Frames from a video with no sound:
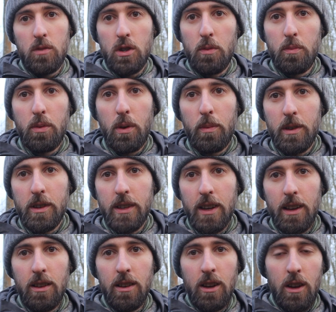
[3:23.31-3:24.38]
you can probably
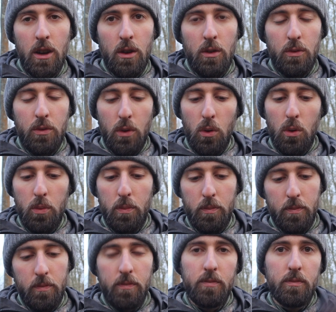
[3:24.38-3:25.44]
tell, for
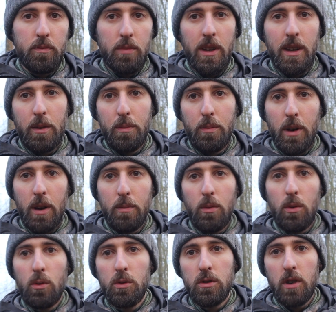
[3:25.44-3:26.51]
picking up
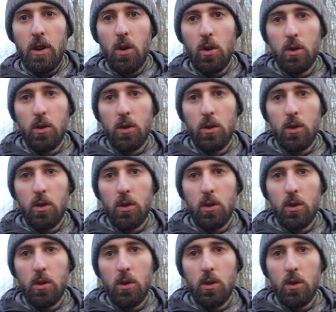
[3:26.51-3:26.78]
brambles,